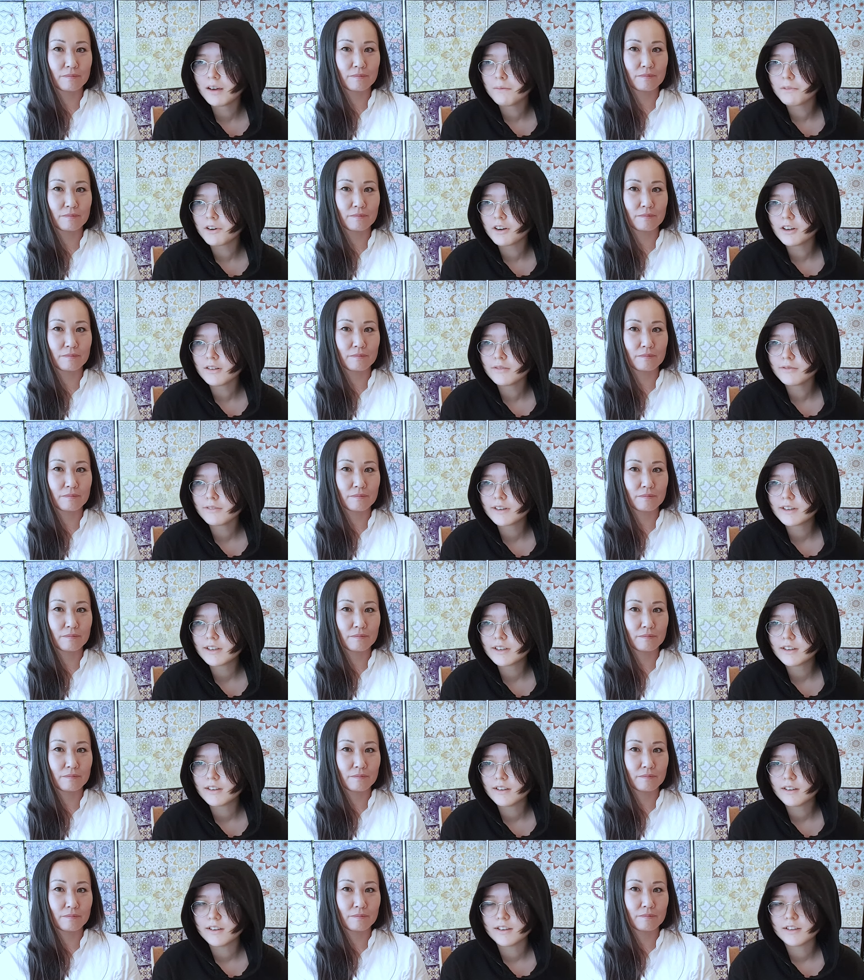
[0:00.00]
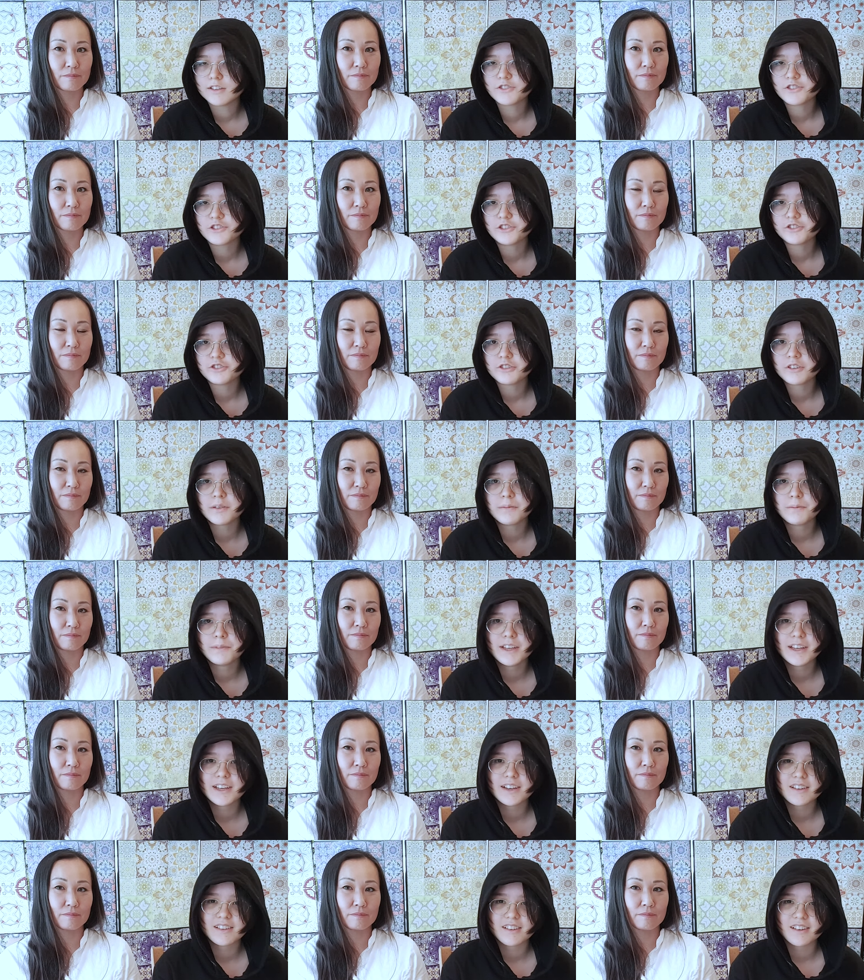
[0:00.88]
Speaker 1: I'm already
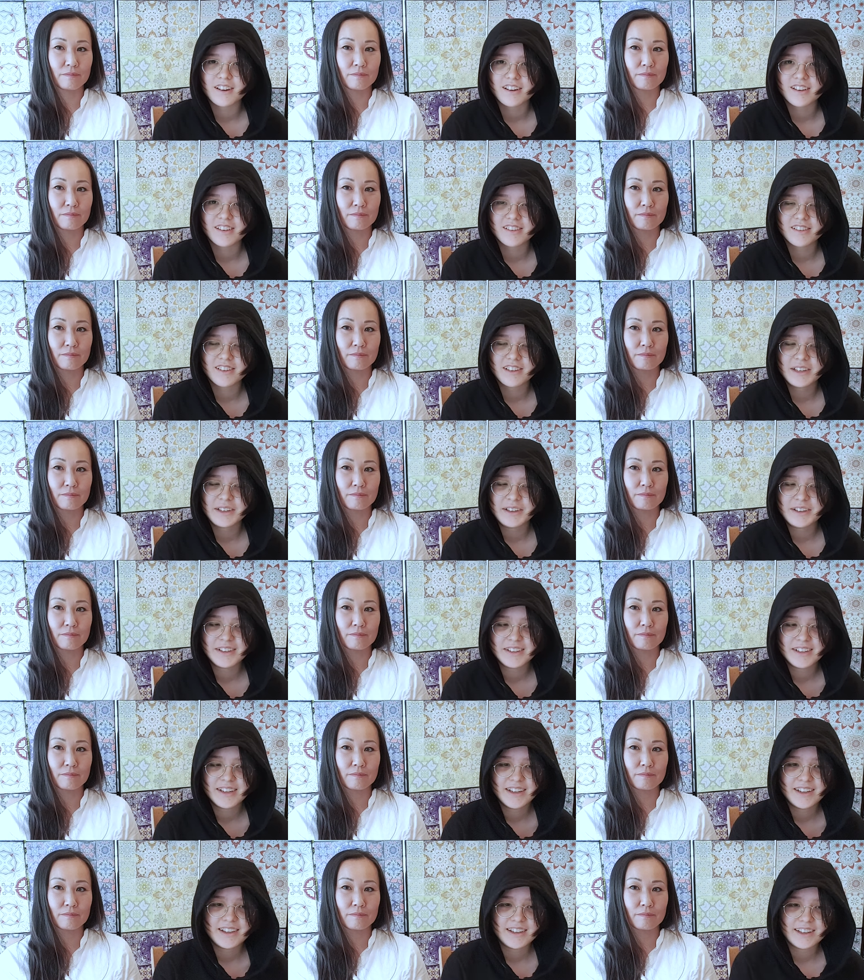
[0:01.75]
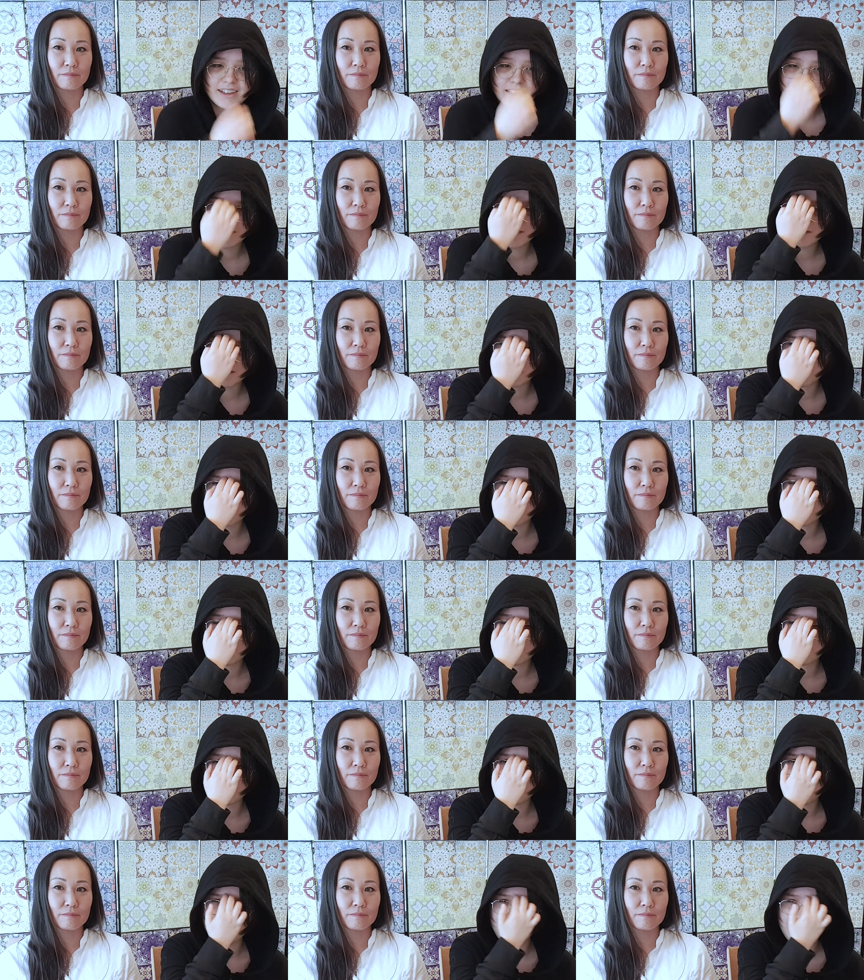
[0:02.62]
extremely exhausted and starting to
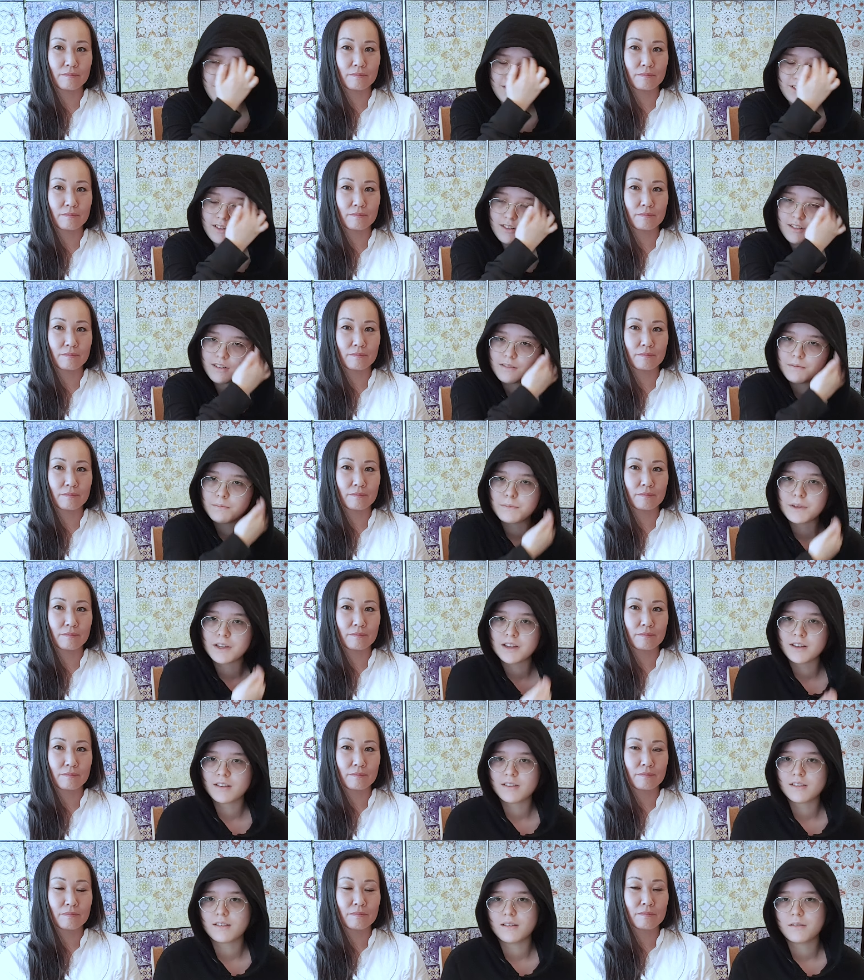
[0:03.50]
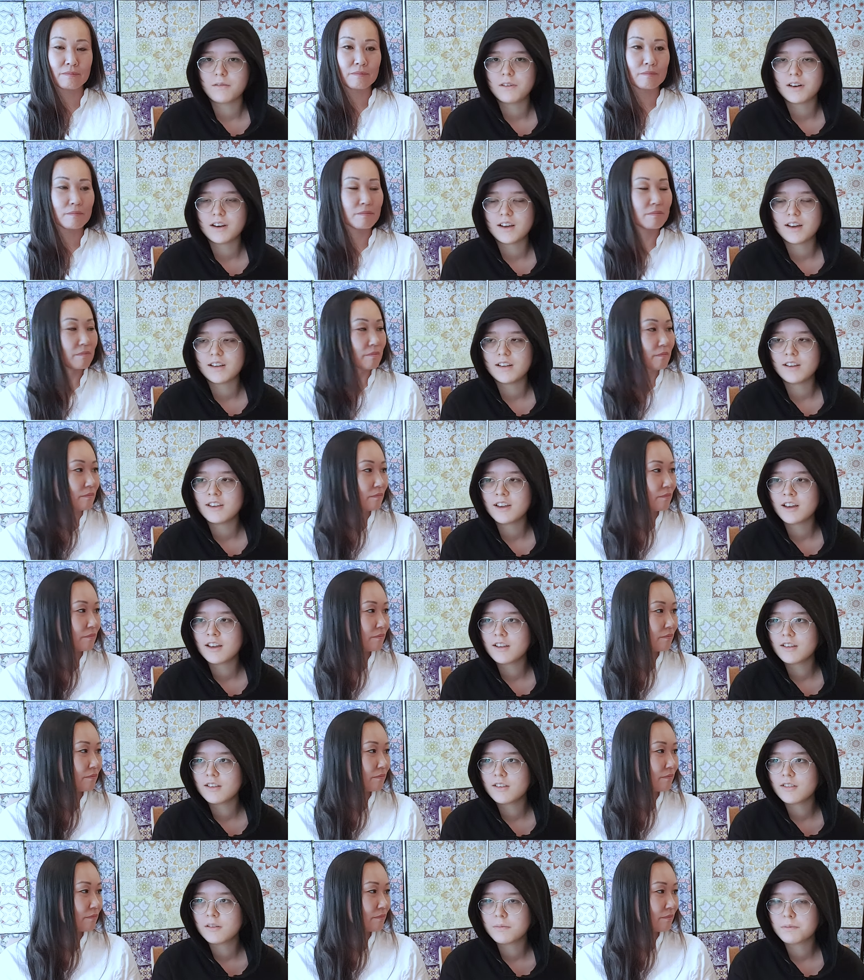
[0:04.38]
feel because when I get
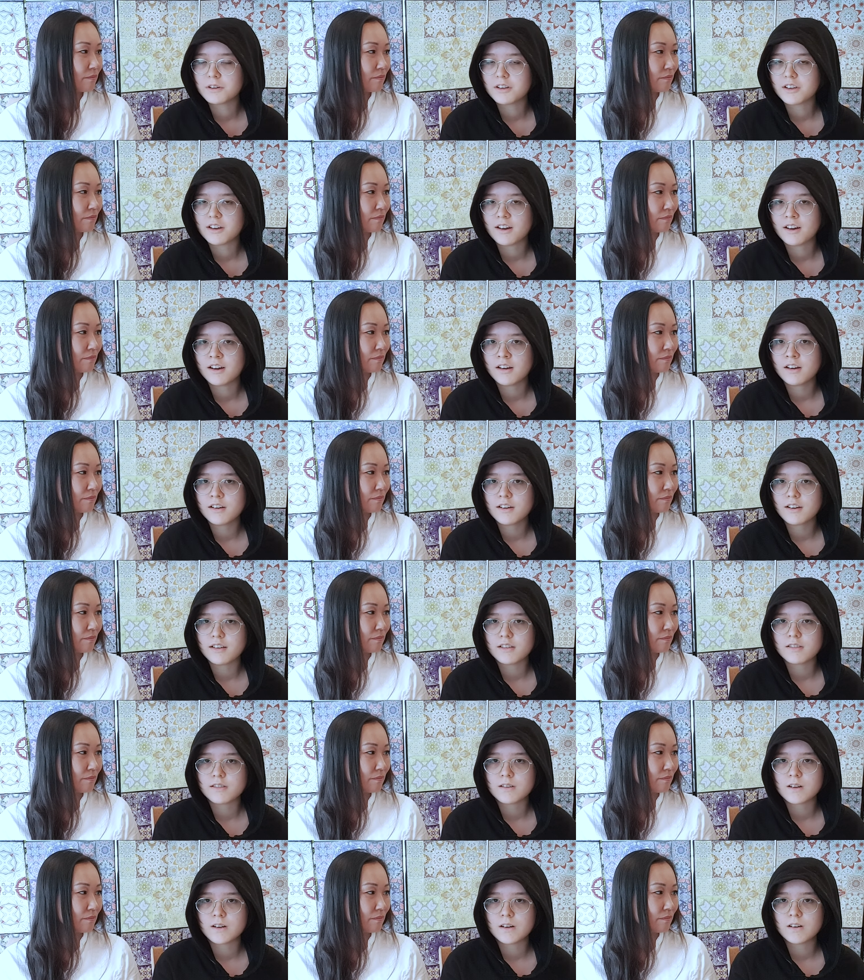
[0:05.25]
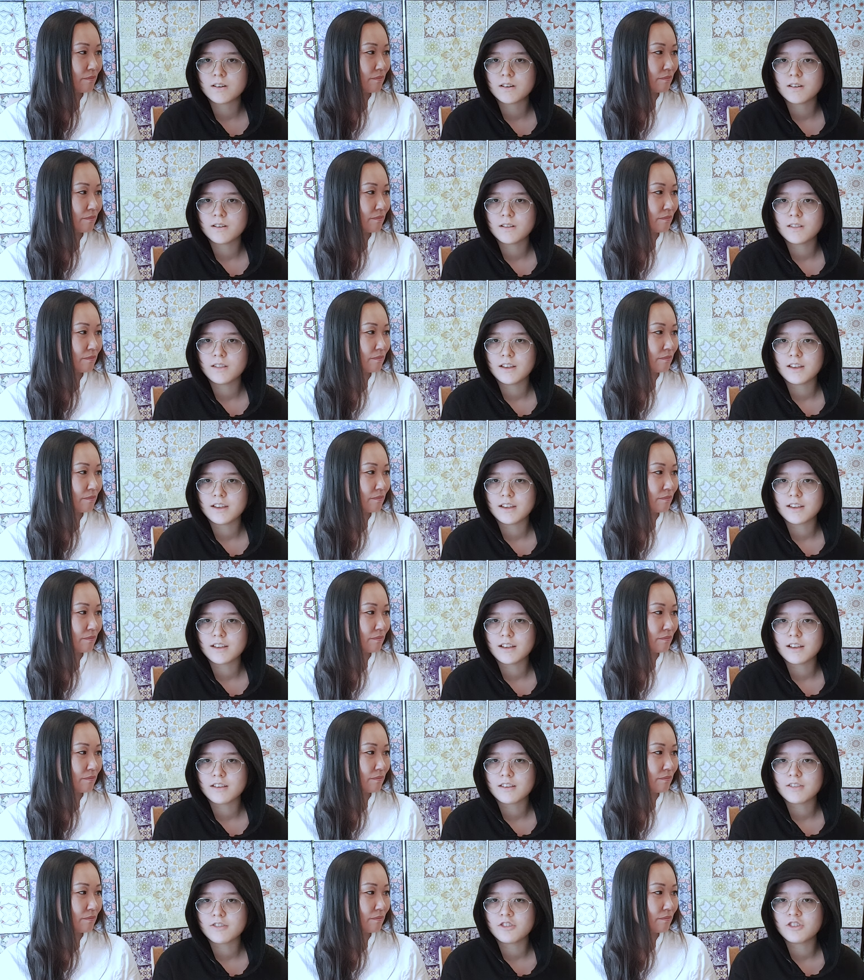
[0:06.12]
super tired, I start like
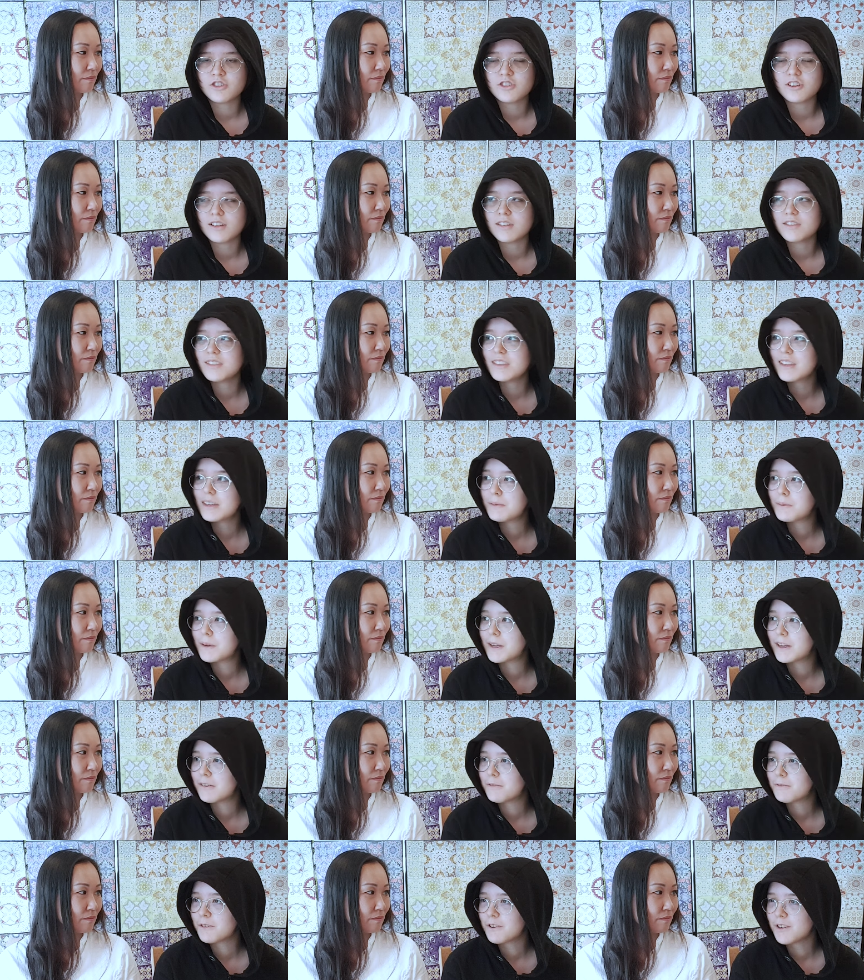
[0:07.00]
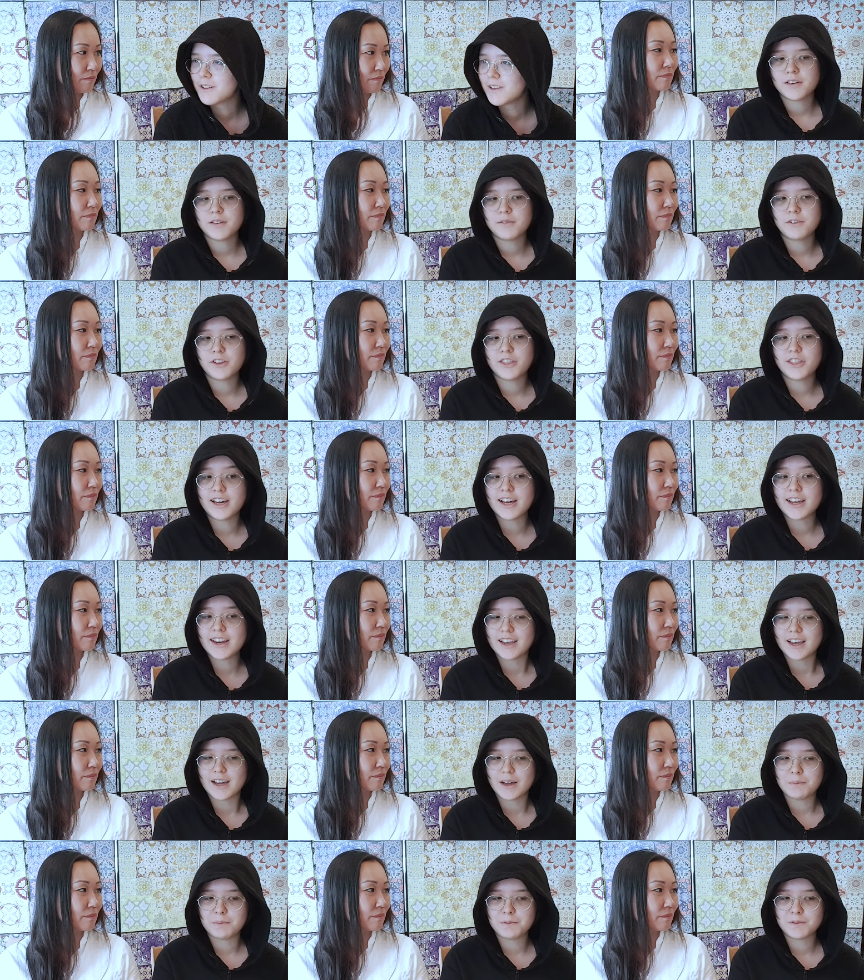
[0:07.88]
it's genuinely painful. When that
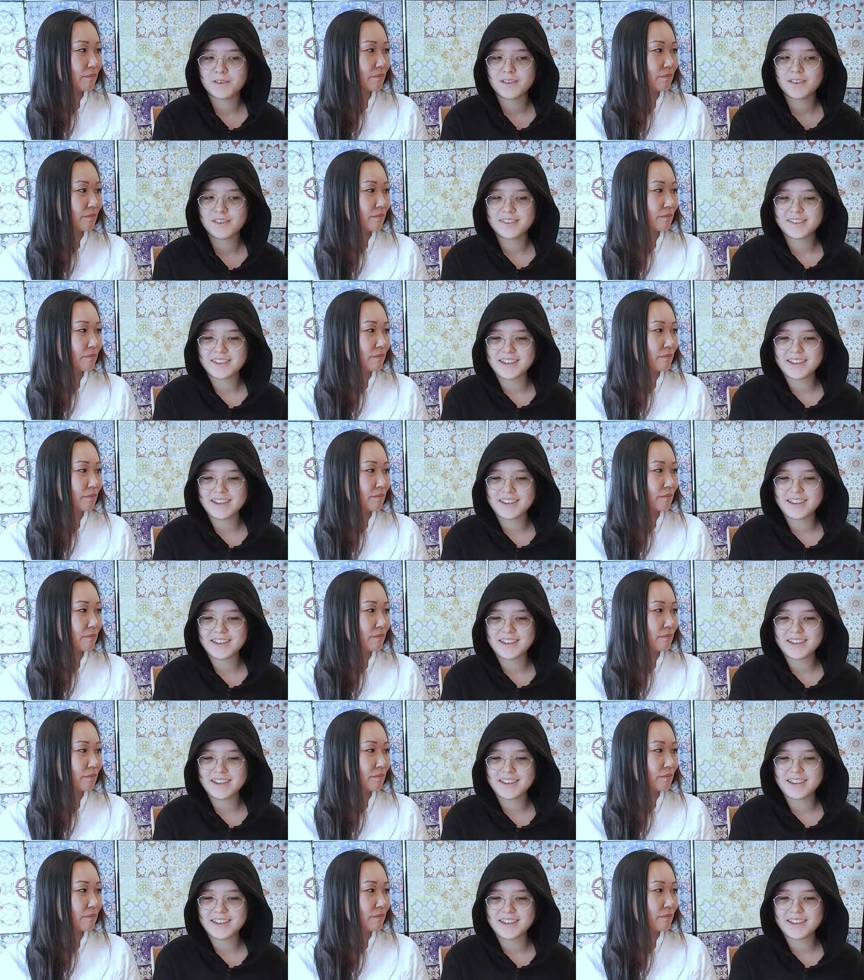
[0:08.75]
happens,